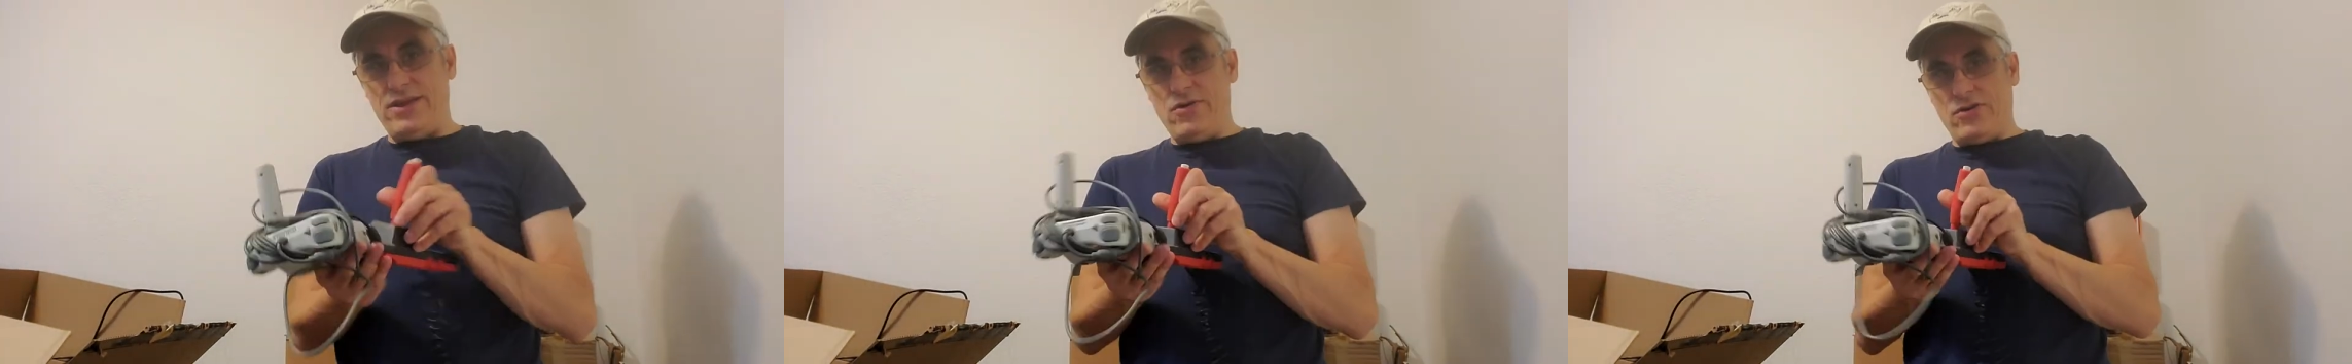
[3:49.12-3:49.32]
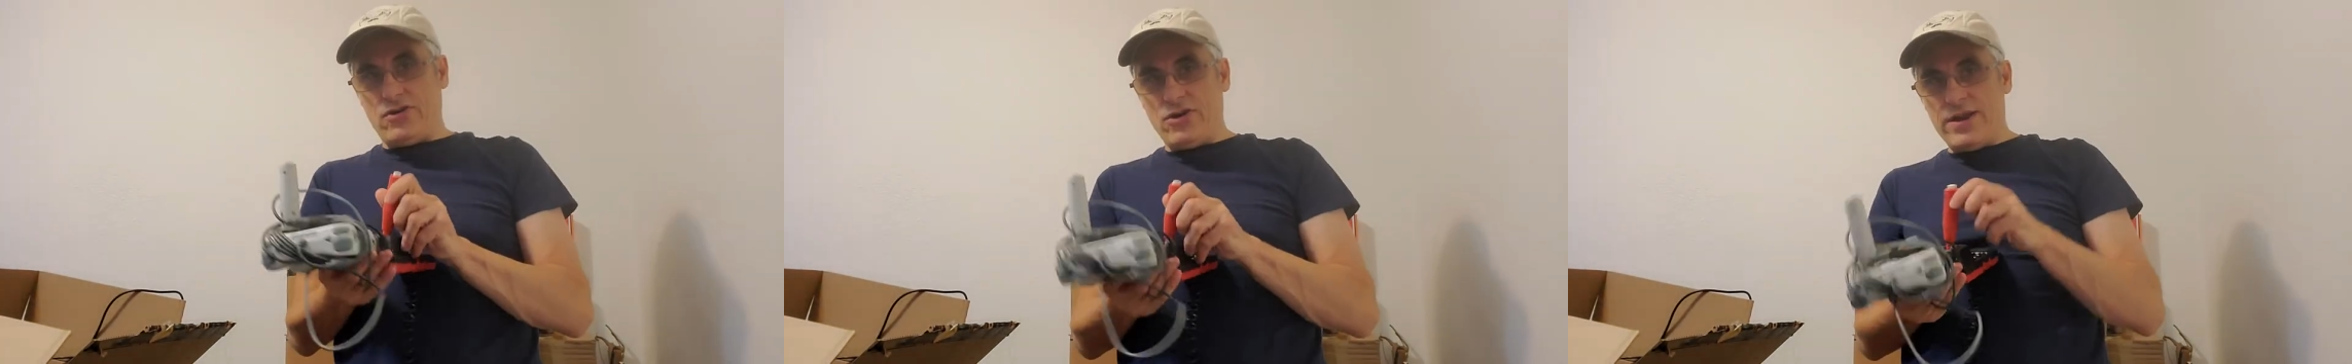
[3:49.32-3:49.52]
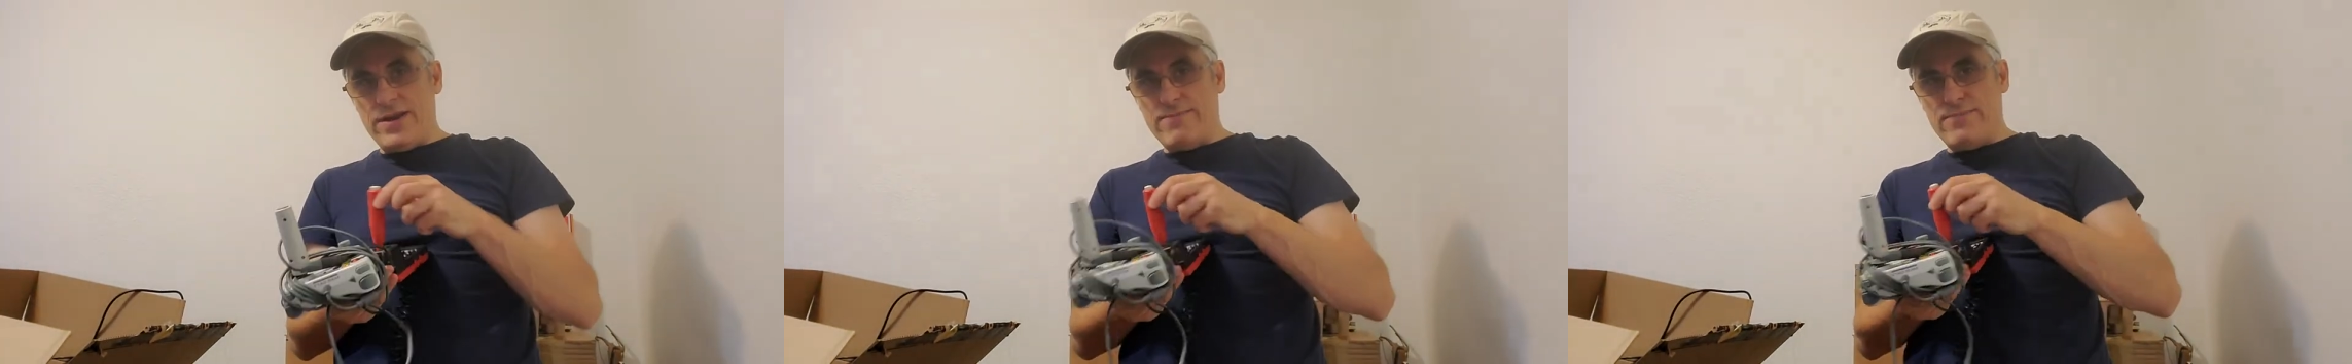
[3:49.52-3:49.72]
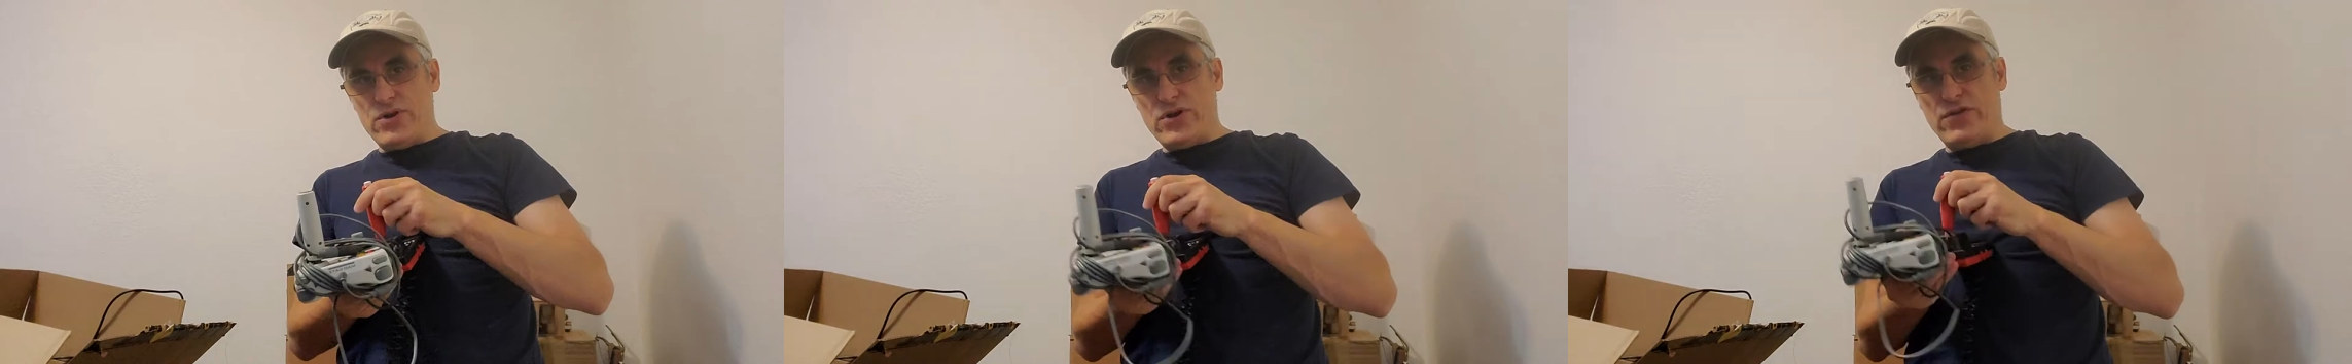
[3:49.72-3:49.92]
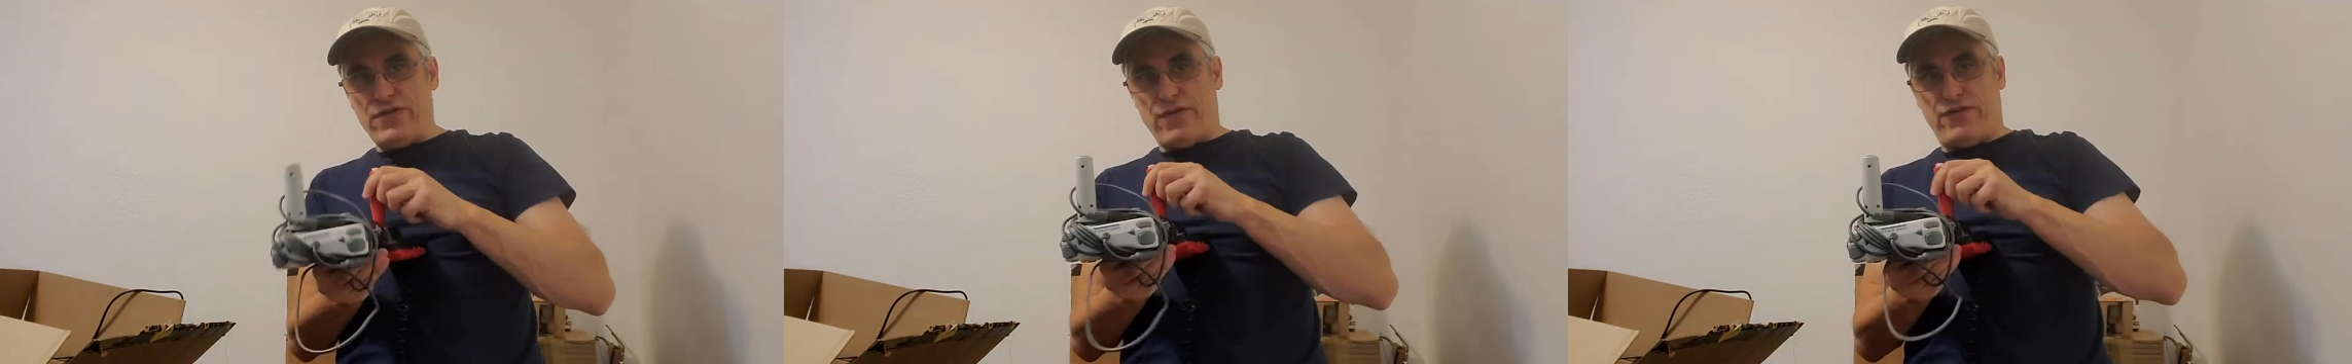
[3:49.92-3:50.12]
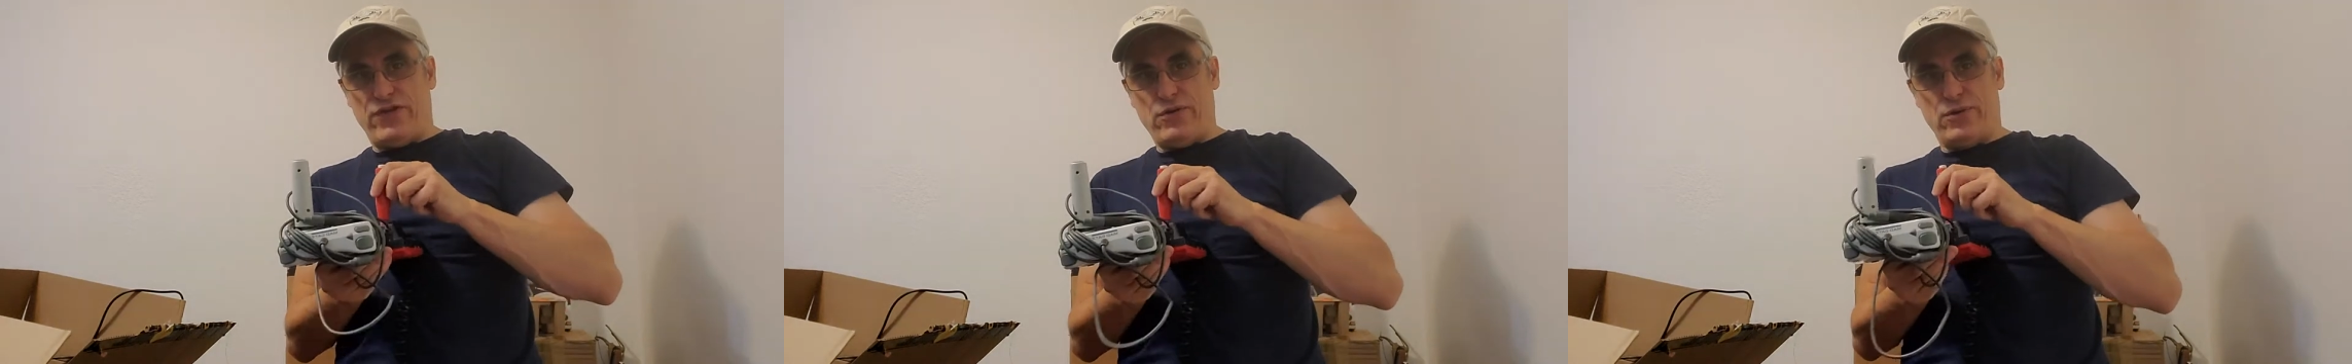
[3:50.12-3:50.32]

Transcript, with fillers: you couldn't move if you